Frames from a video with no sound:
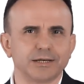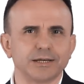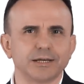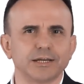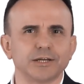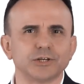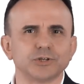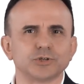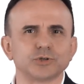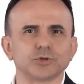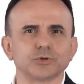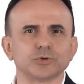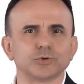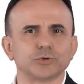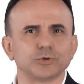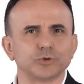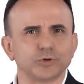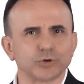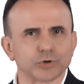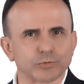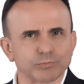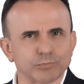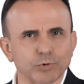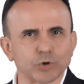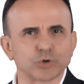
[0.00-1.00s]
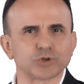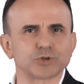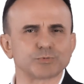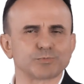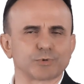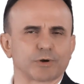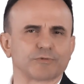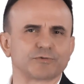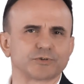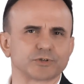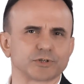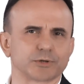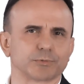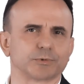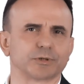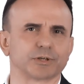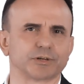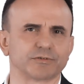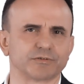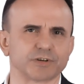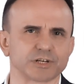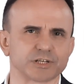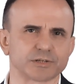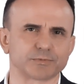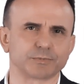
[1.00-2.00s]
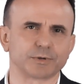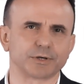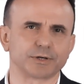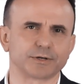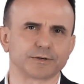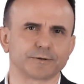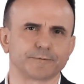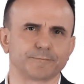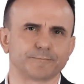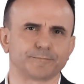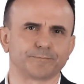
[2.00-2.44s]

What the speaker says: into your most profitable investment?